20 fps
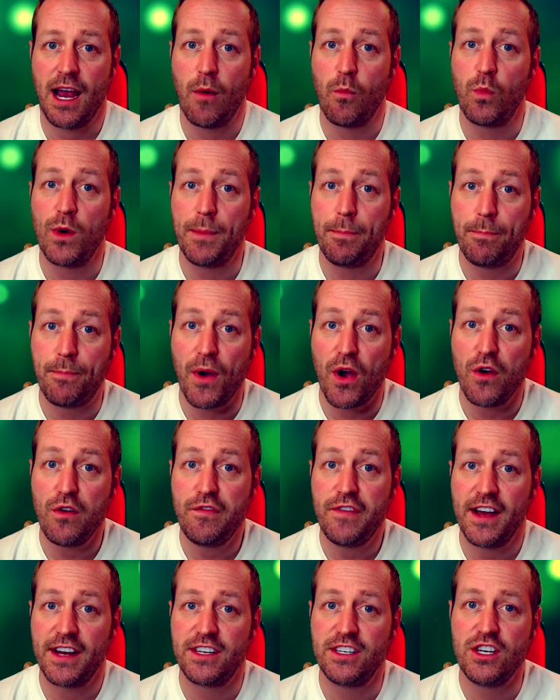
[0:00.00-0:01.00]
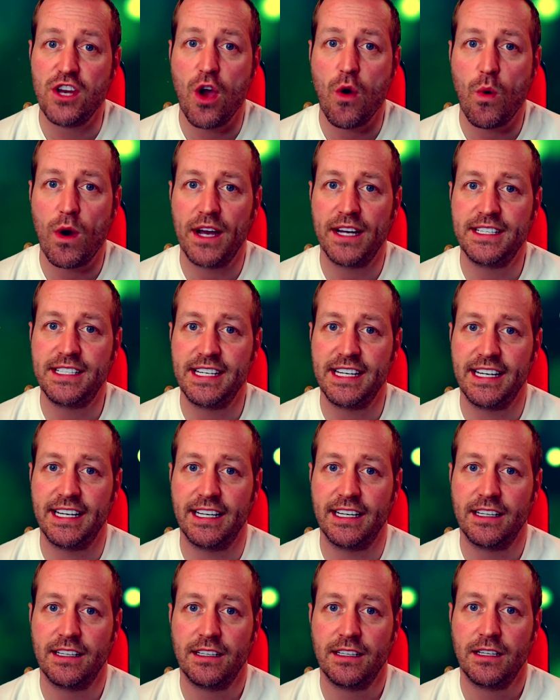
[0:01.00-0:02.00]
and we both had no
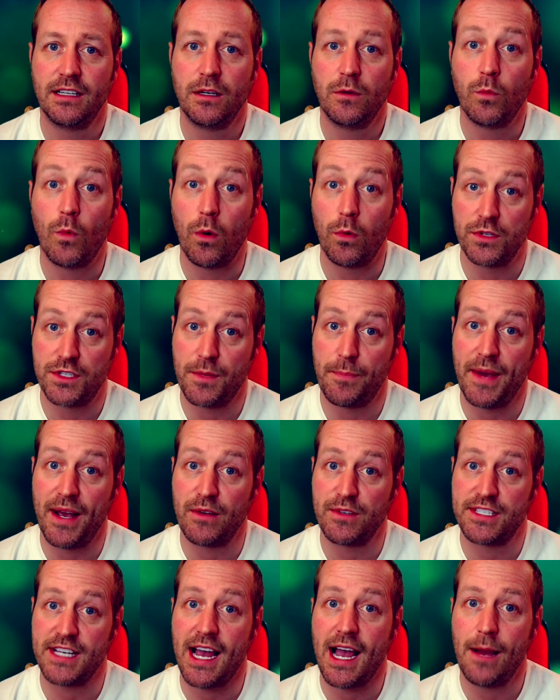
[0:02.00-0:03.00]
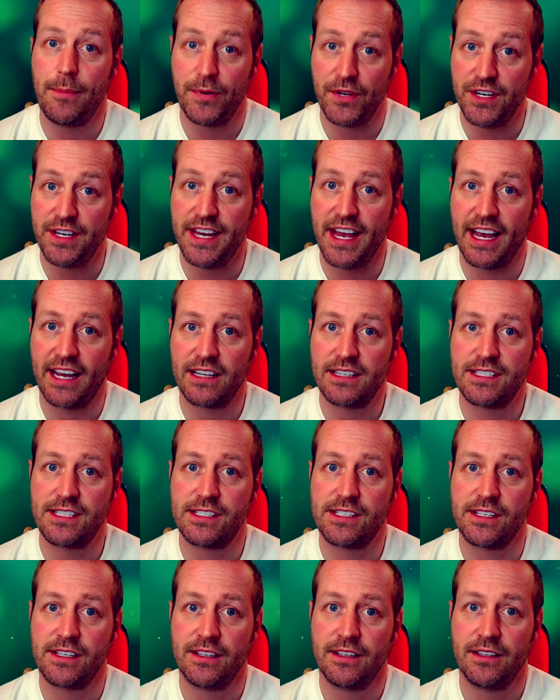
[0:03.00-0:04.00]
idea what was about to happen
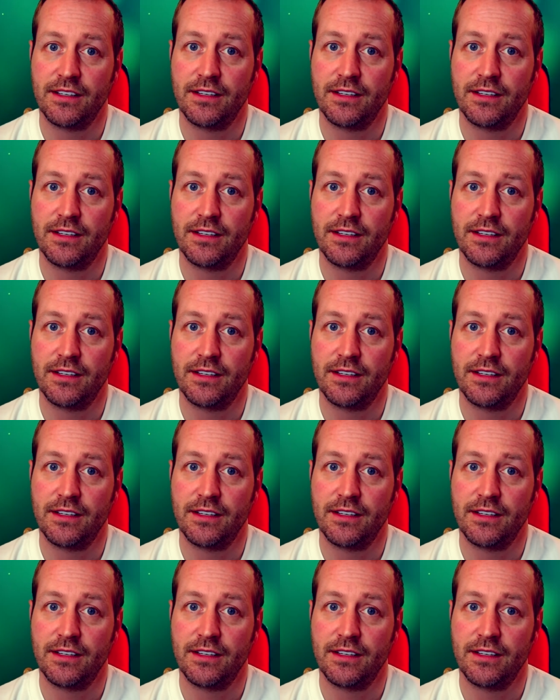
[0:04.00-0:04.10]
next.